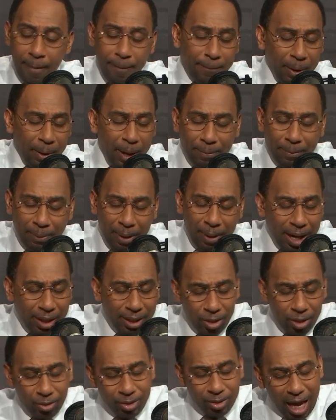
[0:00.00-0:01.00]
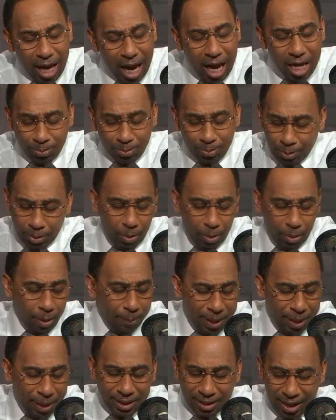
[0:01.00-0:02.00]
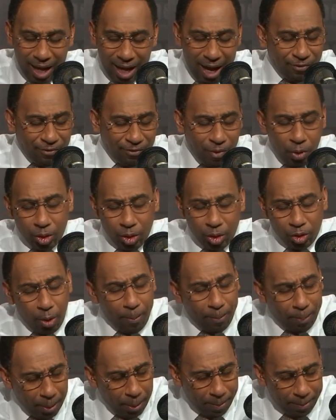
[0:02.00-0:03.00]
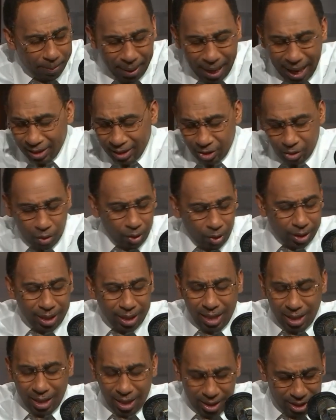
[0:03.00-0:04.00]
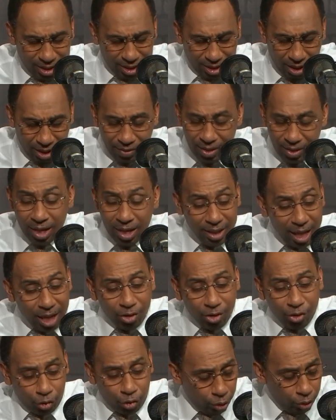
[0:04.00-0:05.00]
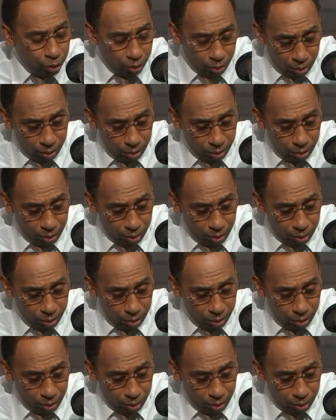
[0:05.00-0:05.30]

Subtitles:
Brett Brown and those guys put him on baseline, focus on putbacks and all of that other stuff. That's true.